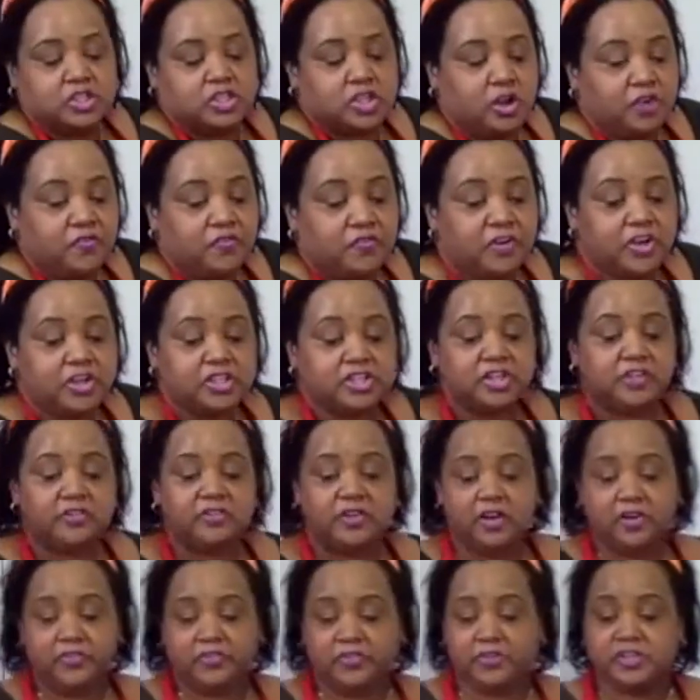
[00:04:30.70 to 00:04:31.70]
So first
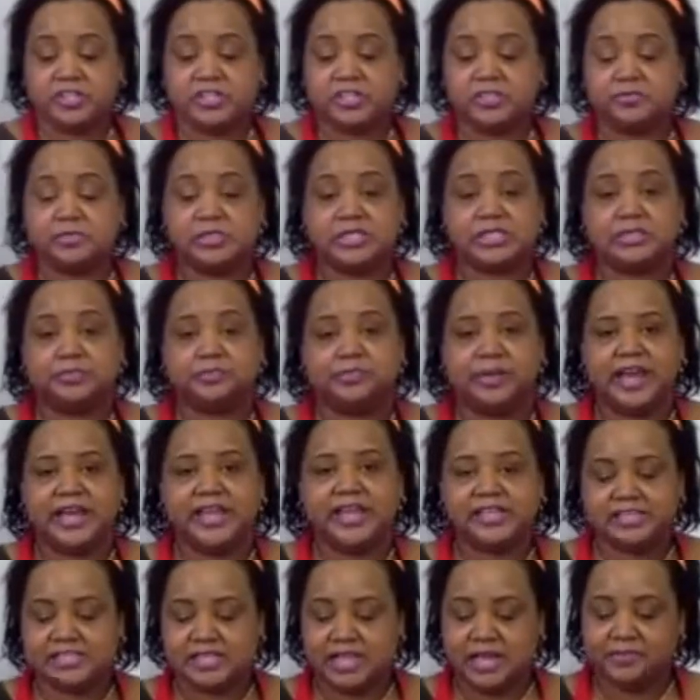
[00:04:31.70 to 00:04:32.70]
of all, for some
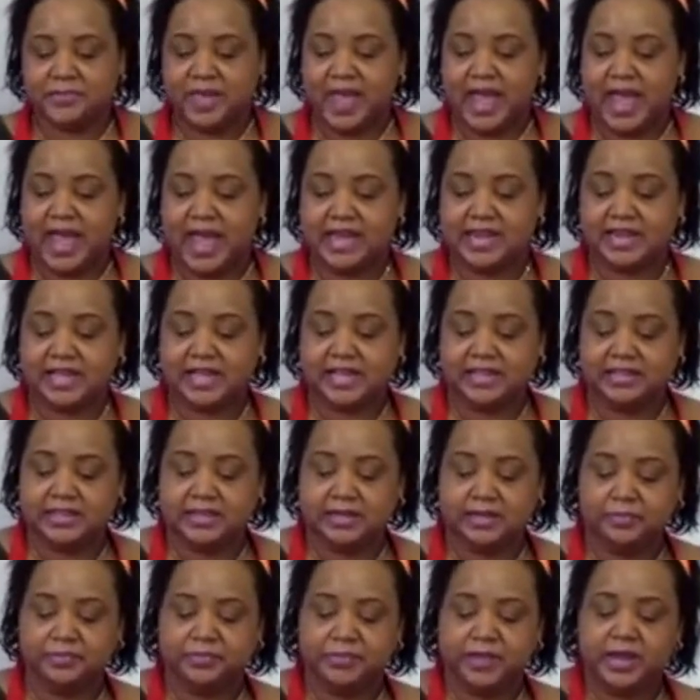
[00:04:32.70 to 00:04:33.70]
spice, I'm adding a
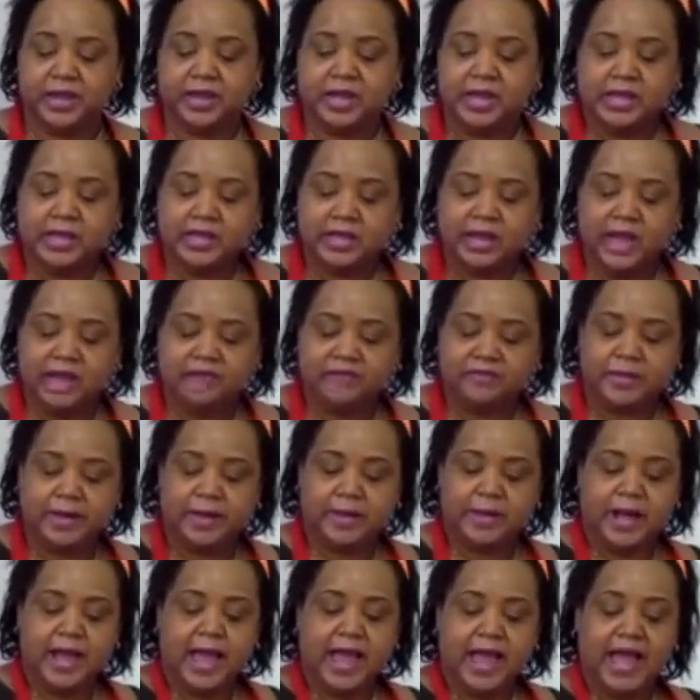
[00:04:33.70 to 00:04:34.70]
little bit. I have
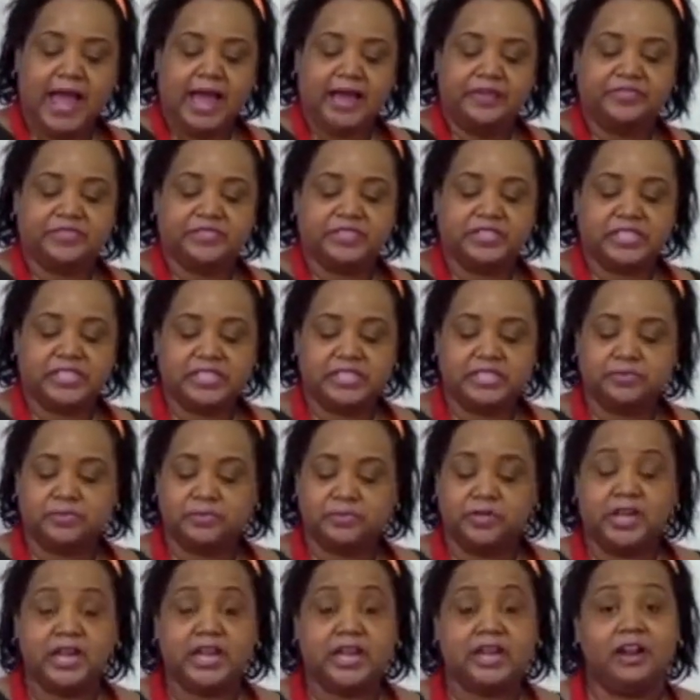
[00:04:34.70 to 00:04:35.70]
about a half a
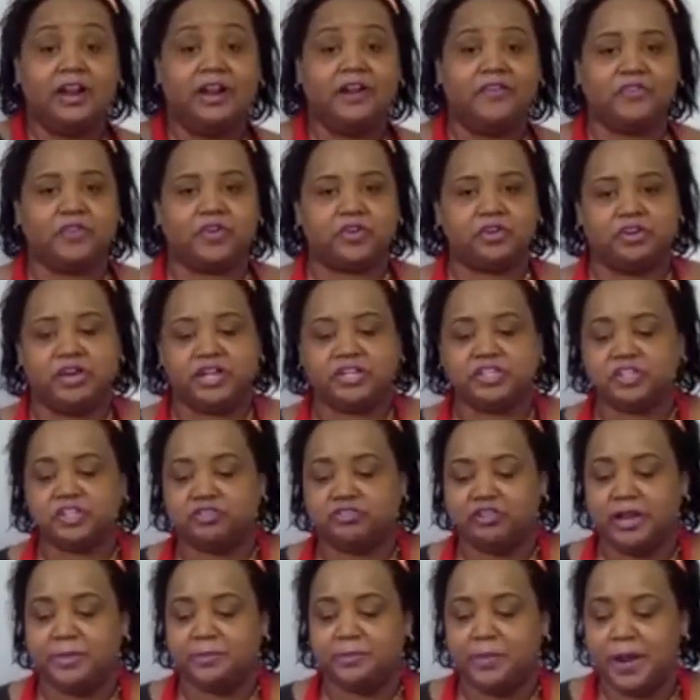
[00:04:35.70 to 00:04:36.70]
teaspoon here of
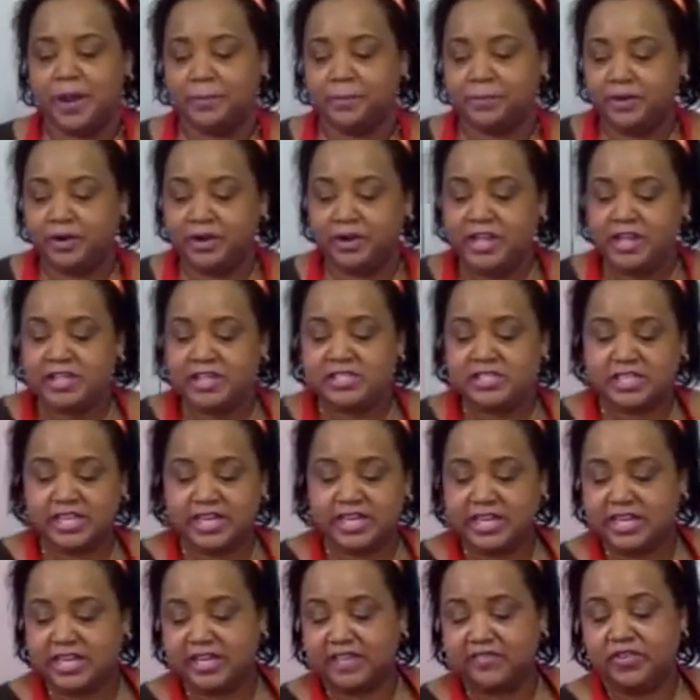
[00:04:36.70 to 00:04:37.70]
crushed red pepper. It's
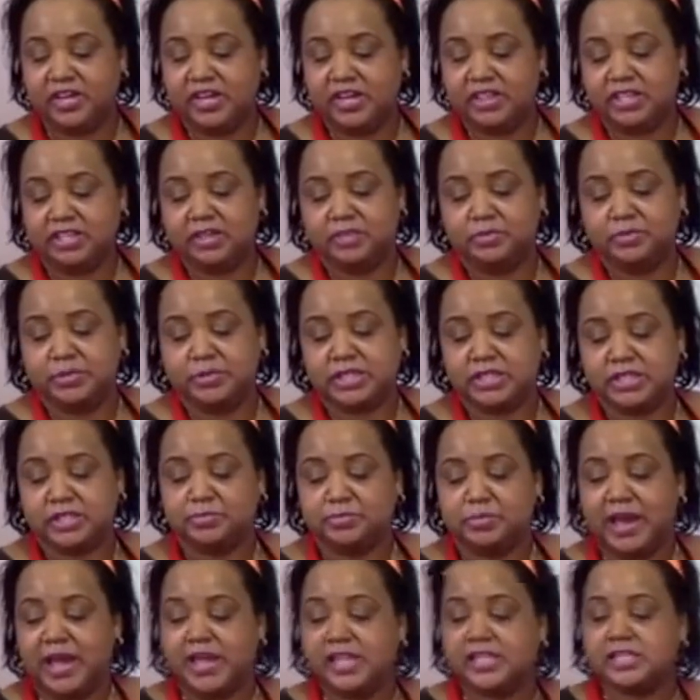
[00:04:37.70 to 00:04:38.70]
going to give it a little bit of
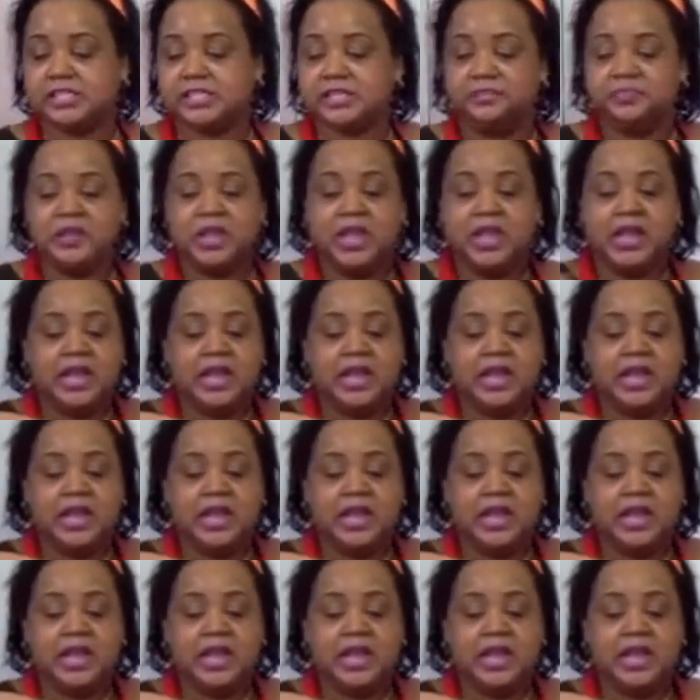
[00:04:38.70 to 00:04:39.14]
spice.